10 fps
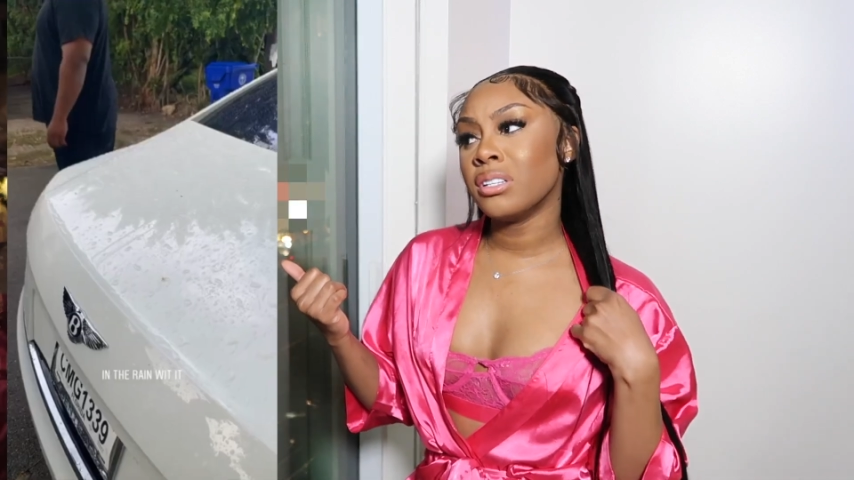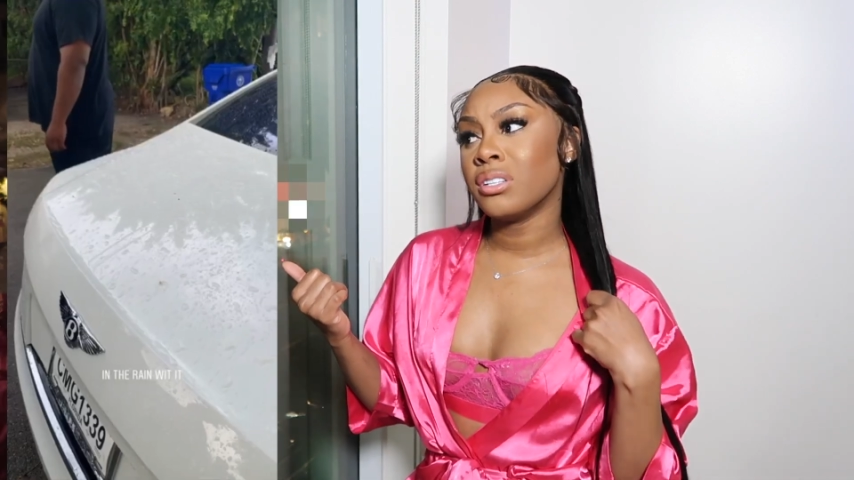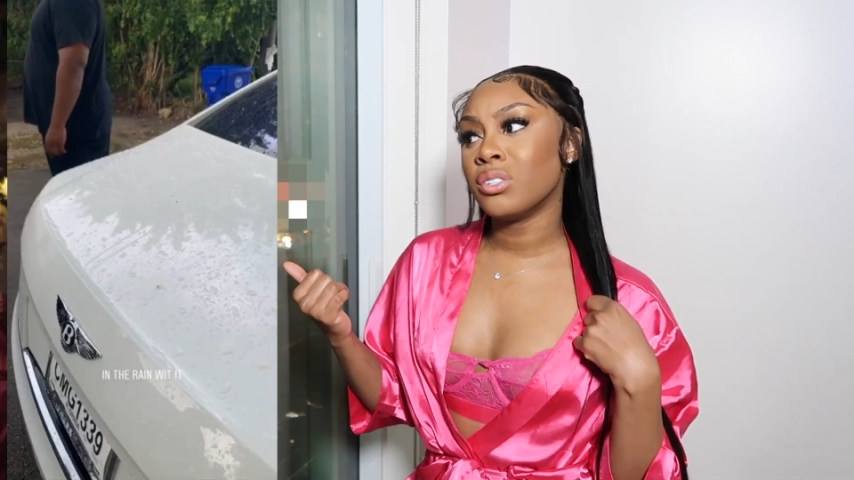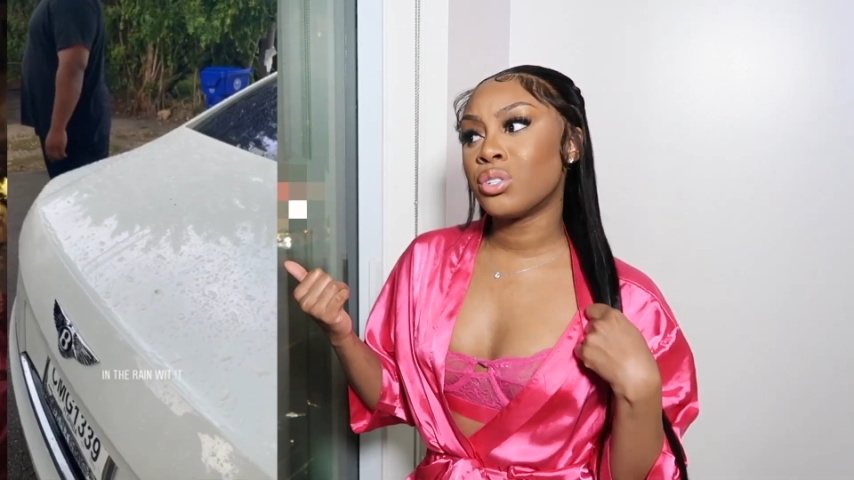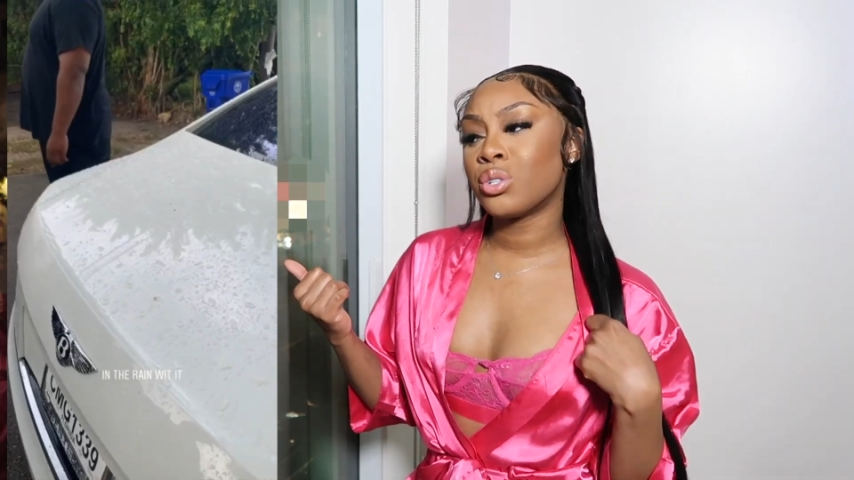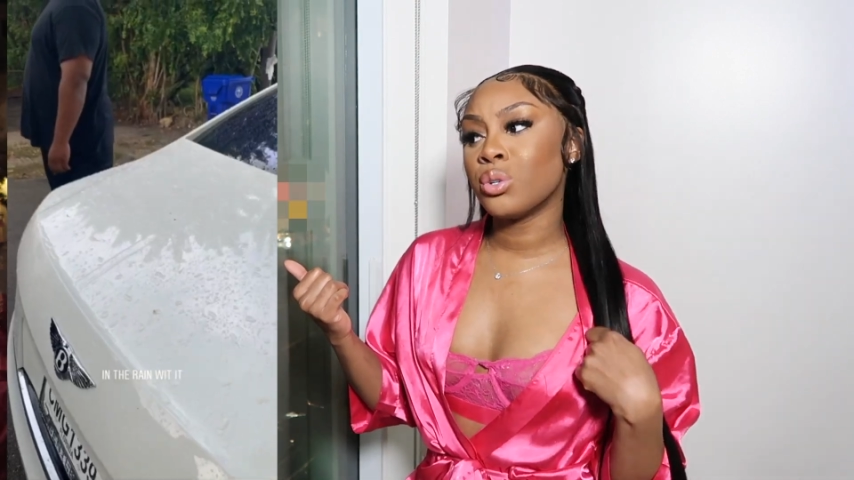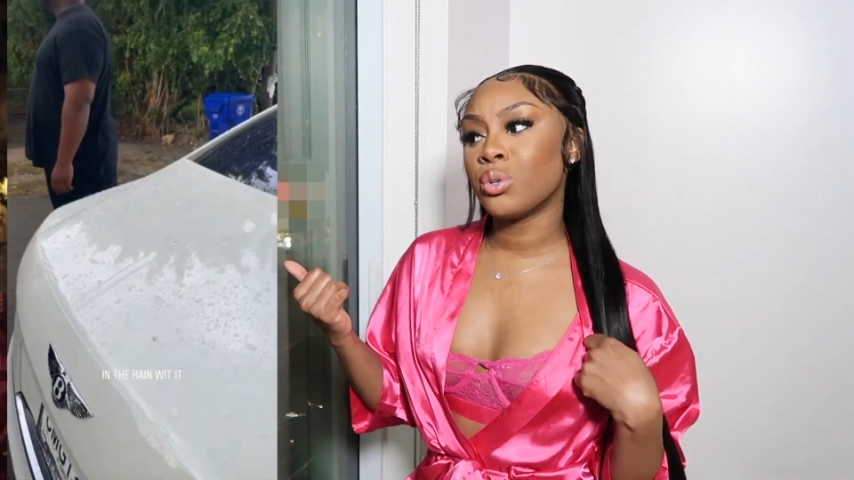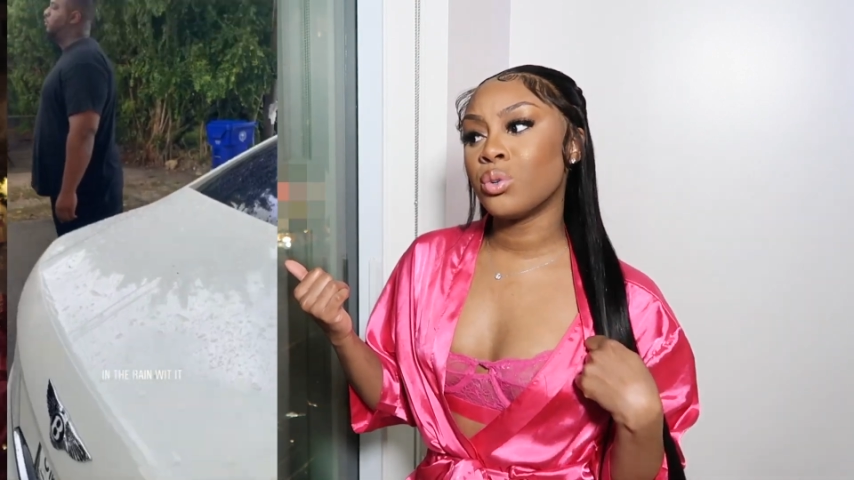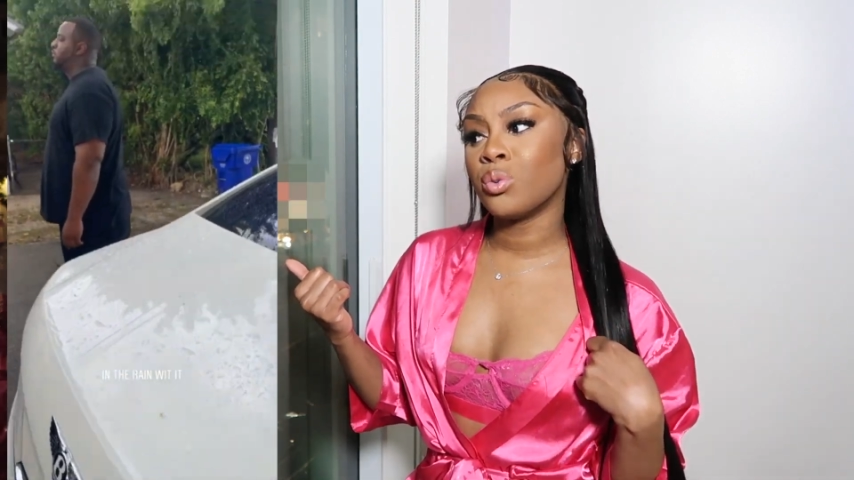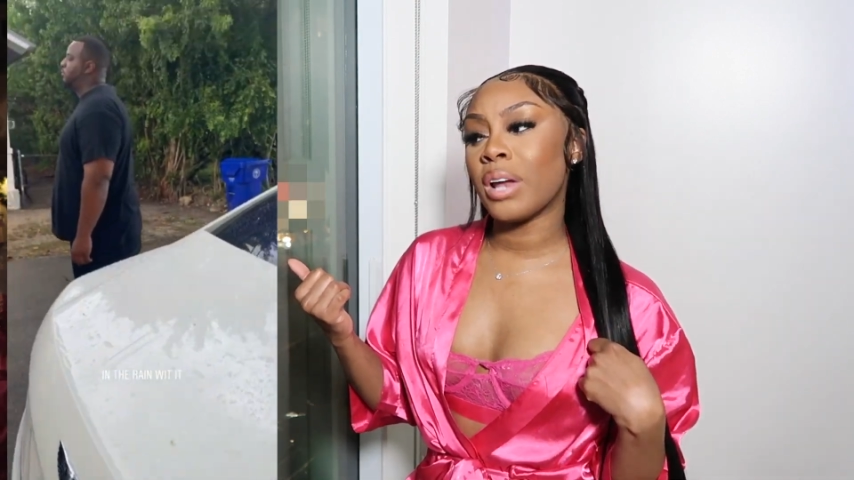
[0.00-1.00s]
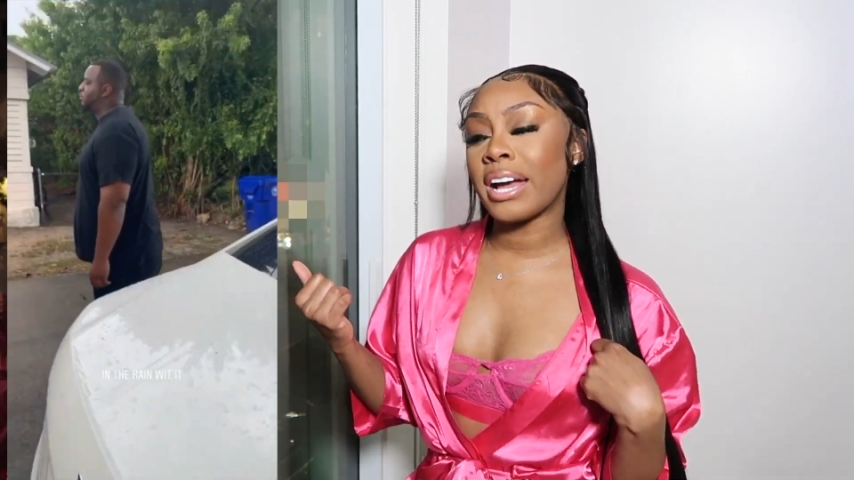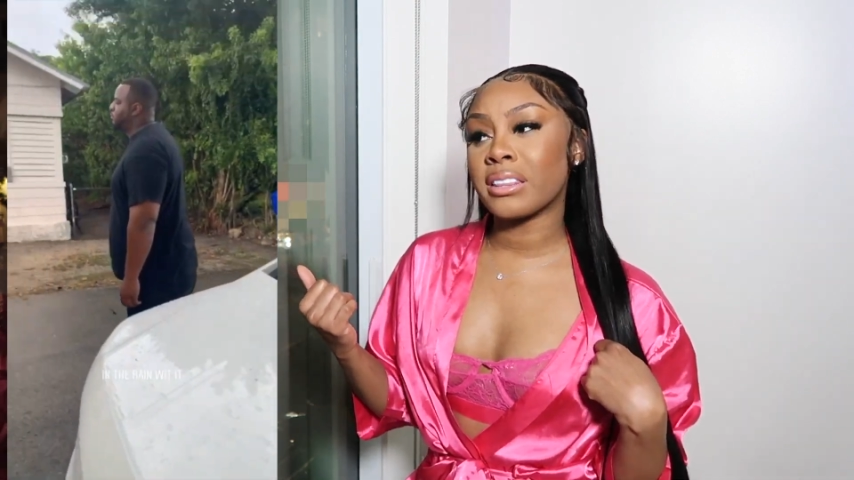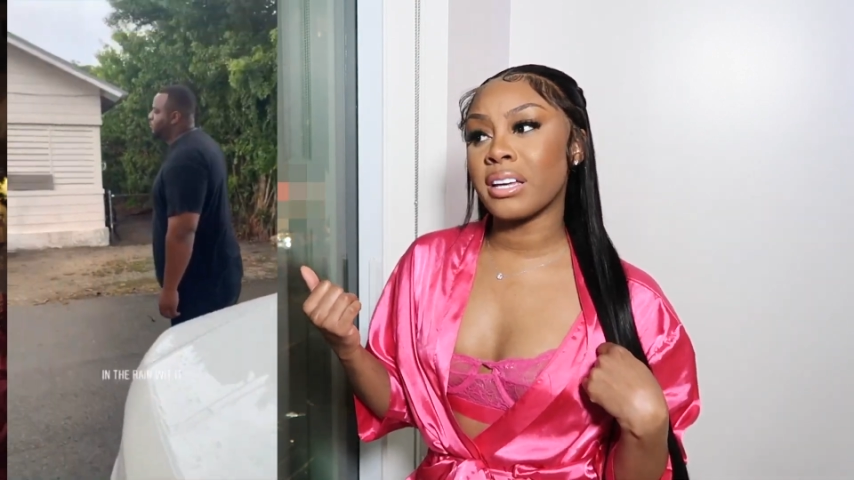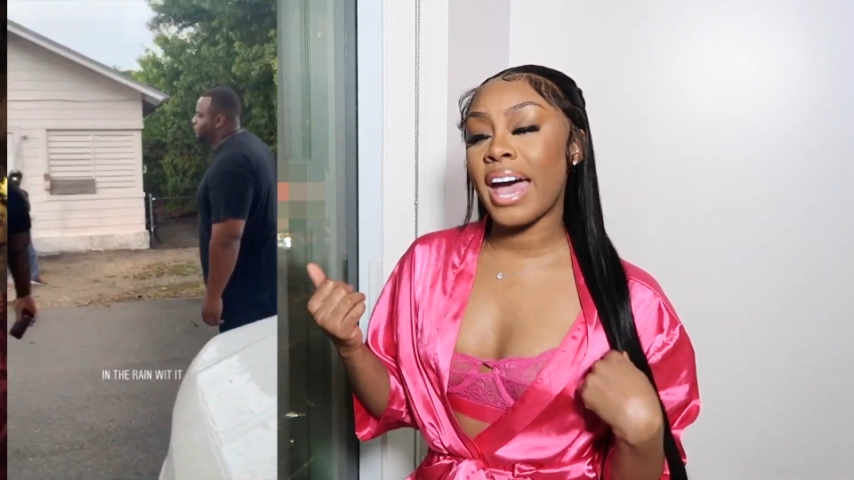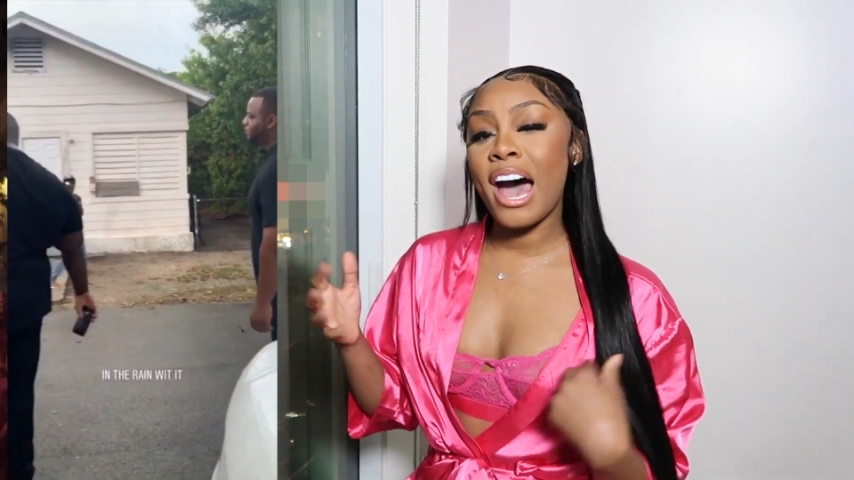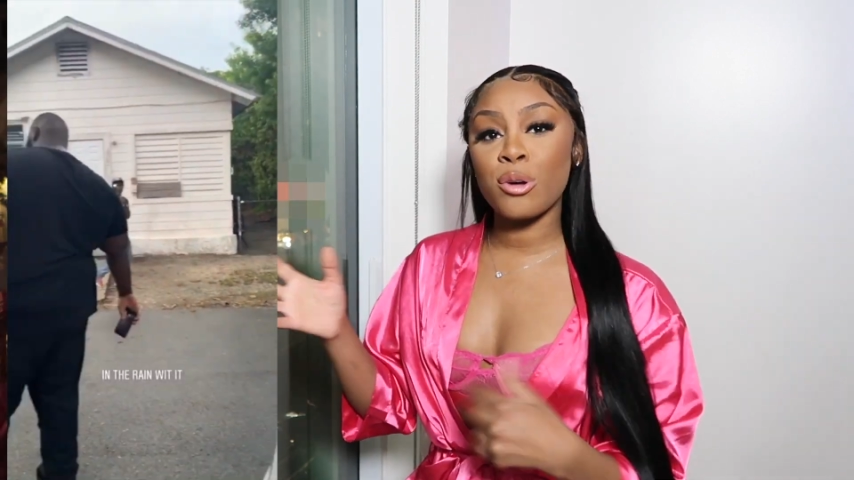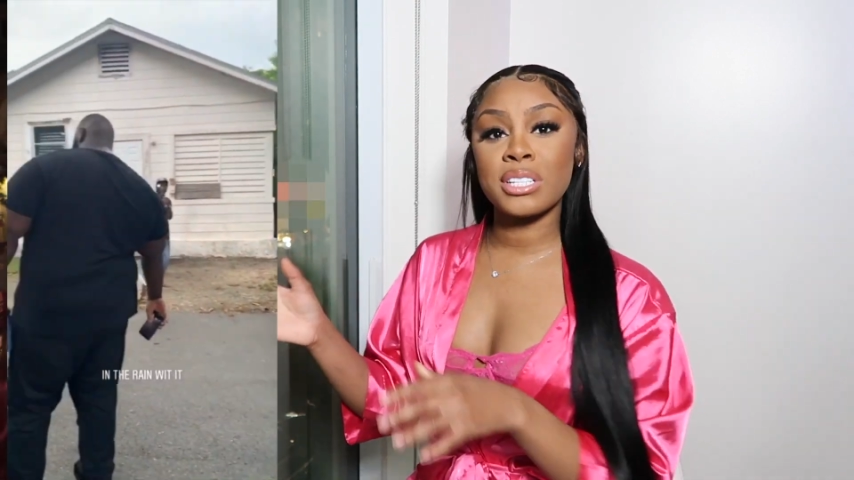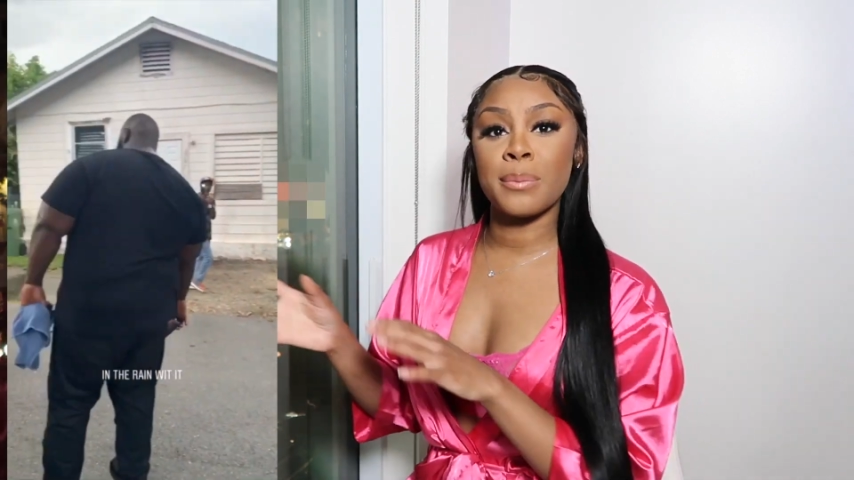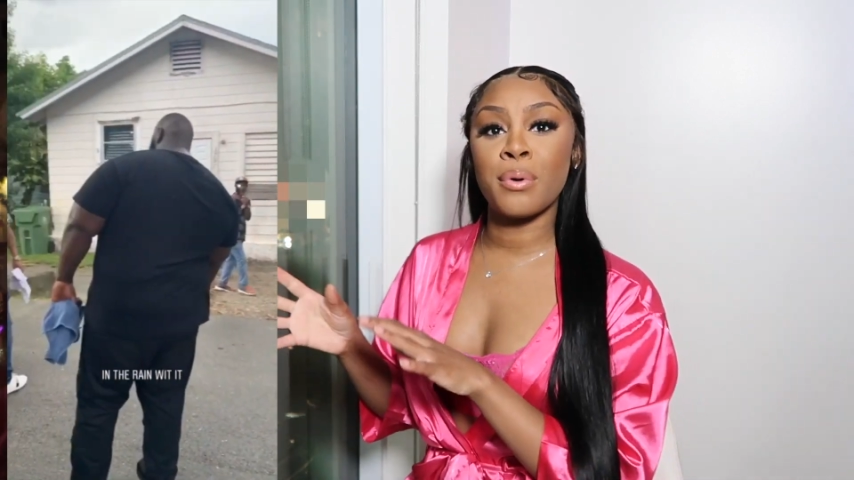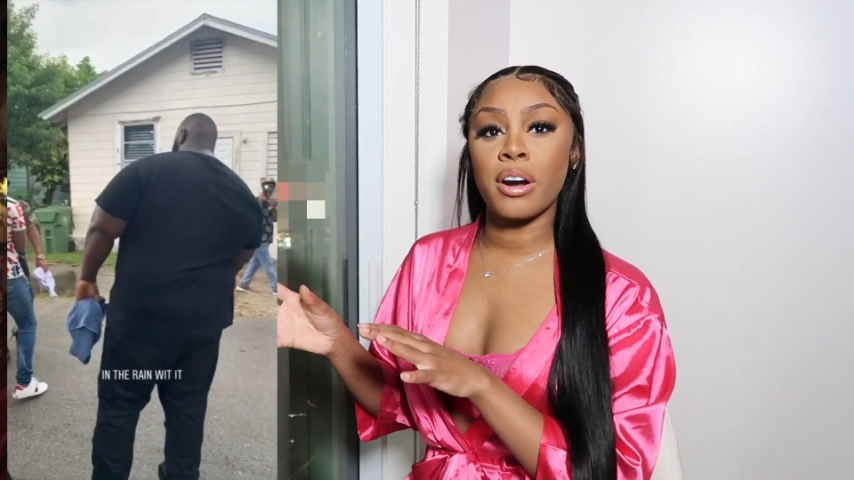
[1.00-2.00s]
to like the
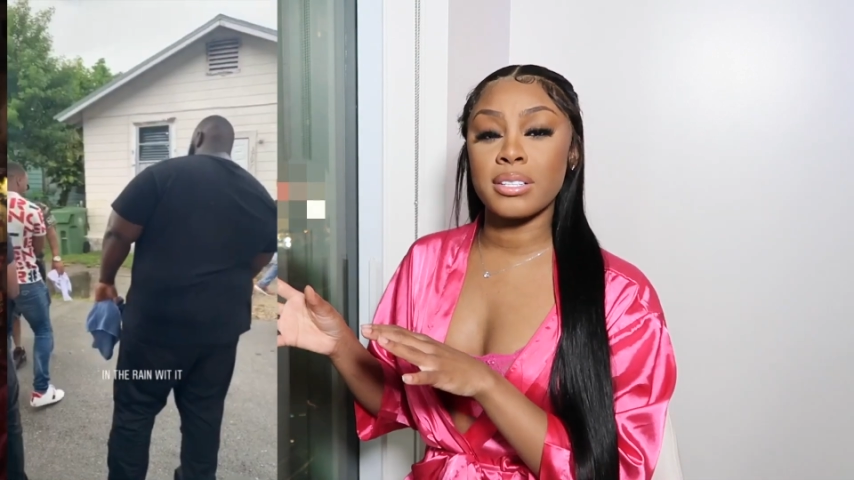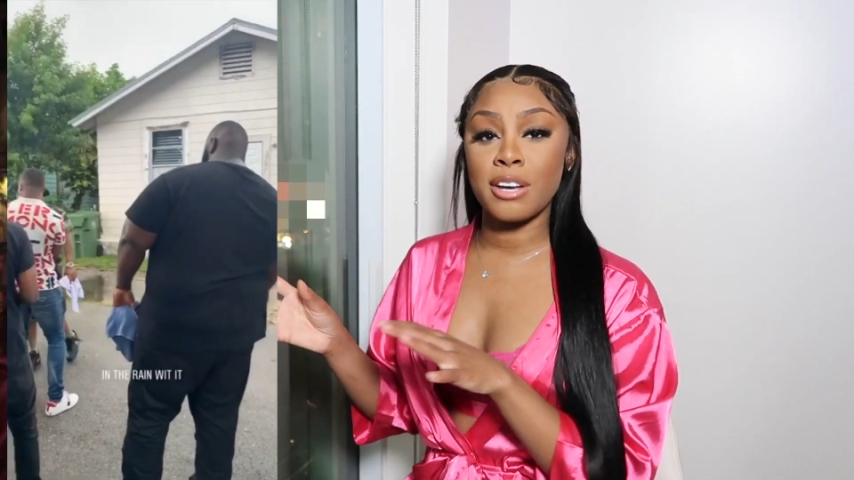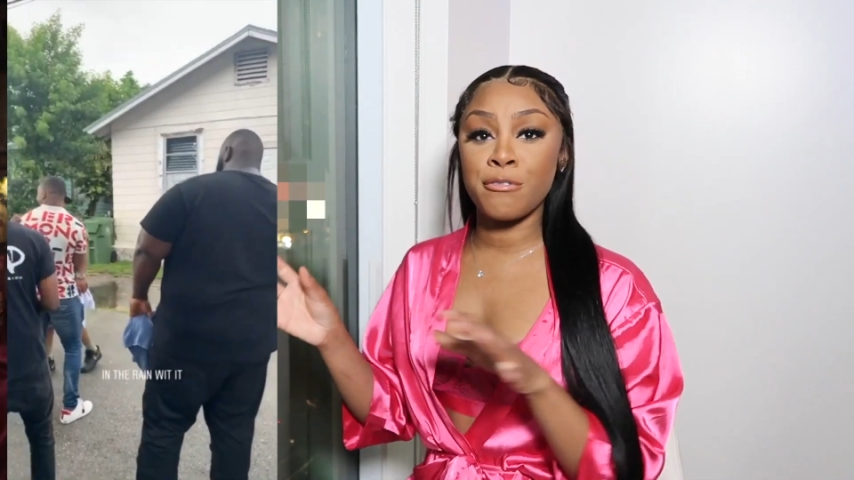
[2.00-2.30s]
housing parks.